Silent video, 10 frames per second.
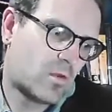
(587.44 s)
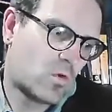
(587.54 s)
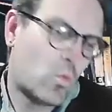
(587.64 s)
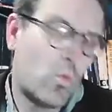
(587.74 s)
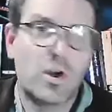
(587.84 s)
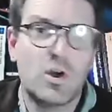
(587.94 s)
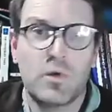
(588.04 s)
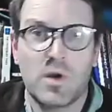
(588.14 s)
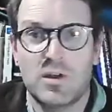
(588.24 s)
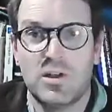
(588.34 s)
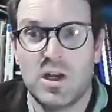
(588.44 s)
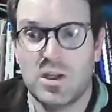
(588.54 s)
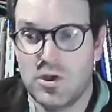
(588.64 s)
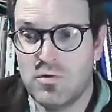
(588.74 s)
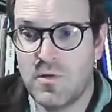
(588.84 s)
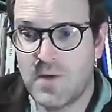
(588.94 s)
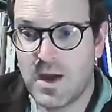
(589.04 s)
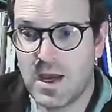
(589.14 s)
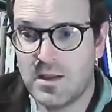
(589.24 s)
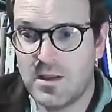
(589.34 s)
work going on to try and
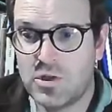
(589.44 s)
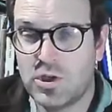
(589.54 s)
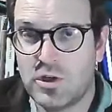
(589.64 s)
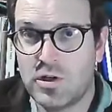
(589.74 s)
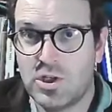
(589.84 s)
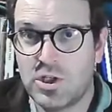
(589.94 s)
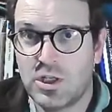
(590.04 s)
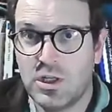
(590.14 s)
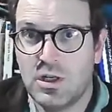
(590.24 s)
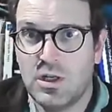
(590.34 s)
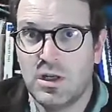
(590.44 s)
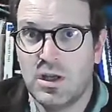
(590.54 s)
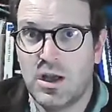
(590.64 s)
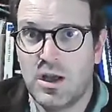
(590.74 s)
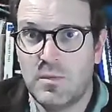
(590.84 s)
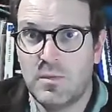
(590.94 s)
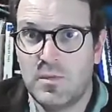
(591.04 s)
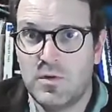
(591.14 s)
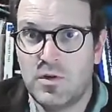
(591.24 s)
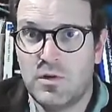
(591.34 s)
unify the church,
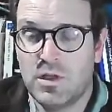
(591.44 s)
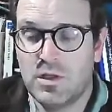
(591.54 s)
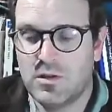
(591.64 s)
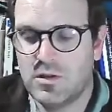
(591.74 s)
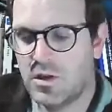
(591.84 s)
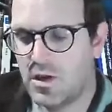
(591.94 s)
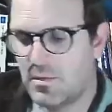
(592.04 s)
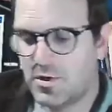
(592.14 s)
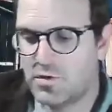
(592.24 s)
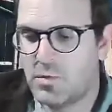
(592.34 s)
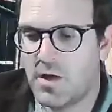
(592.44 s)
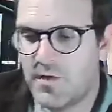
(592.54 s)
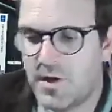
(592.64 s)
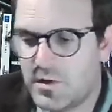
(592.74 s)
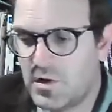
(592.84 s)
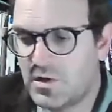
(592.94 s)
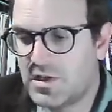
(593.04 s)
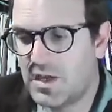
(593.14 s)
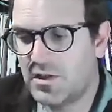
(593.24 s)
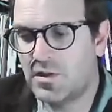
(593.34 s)
during the 1200s,
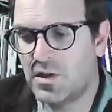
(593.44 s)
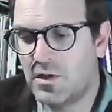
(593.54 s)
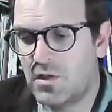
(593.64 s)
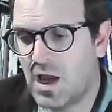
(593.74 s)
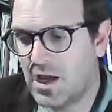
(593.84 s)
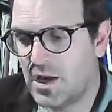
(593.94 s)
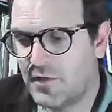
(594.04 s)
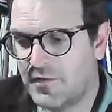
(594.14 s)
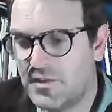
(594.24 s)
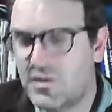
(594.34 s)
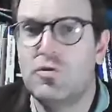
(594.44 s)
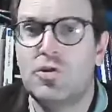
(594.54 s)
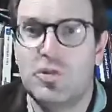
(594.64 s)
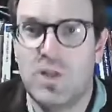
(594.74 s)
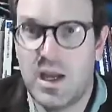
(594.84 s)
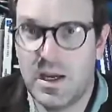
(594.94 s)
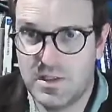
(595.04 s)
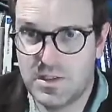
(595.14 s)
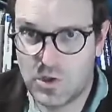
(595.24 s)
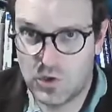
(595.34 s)
and there's a lot of
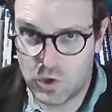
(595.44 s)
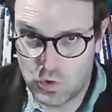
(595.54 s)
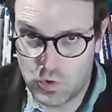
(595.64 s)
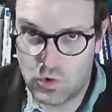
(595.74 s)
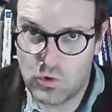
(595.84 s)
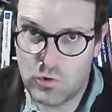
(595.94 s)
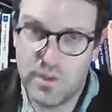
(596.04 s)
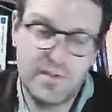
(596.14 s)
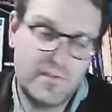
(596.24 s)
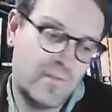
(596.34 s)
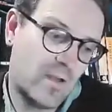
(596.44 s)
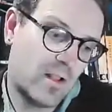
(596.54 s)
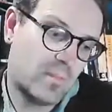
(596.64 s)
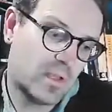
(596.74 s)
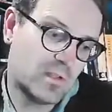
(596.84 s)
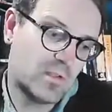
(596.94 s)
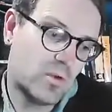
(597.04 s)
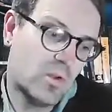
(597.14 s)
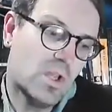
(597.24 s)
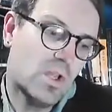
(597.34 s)
socialized control that's developing. So
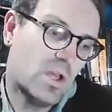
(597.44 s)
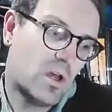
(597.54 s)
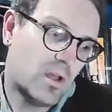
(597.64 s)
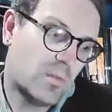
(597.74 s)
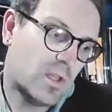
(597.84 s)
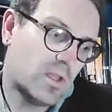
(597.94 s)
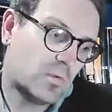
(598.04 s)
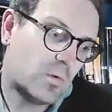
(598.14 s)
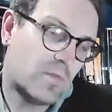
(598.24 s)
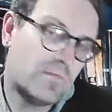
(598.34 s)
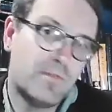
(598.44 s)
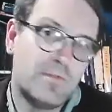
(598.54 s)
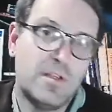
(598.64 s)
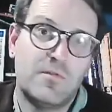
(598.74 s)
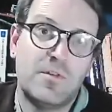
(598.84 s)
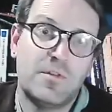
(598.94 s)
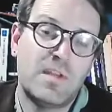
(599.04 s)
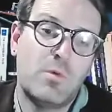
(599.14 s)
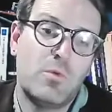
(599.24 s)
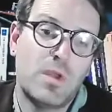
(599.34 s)
in 1215, for
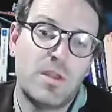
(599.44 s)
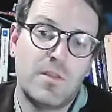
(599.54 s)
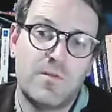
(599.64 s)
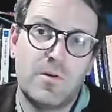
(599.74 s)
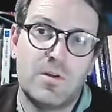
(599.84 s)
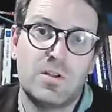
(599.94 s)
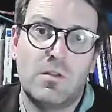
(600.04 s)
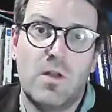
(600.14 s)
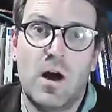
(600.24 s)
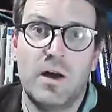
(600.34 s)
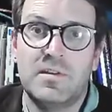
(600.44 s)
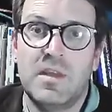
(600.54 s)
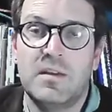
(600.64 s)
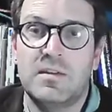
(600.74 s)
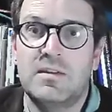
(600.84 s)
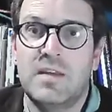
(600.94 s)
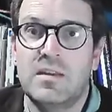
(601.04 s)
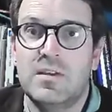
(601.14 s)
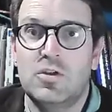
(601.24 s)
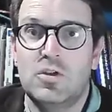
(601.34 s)
example, we get the first laws that say
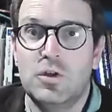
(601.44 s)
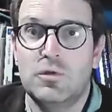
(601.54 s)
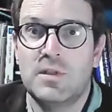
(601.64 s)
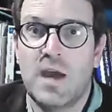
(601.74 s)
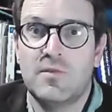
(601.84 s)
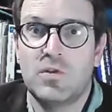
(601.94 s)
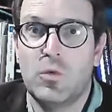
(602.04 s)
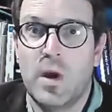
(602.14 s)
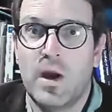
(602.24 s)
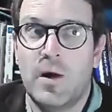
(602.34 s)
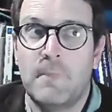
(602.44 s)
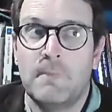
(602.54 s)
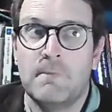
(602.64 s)
that Jews have to wear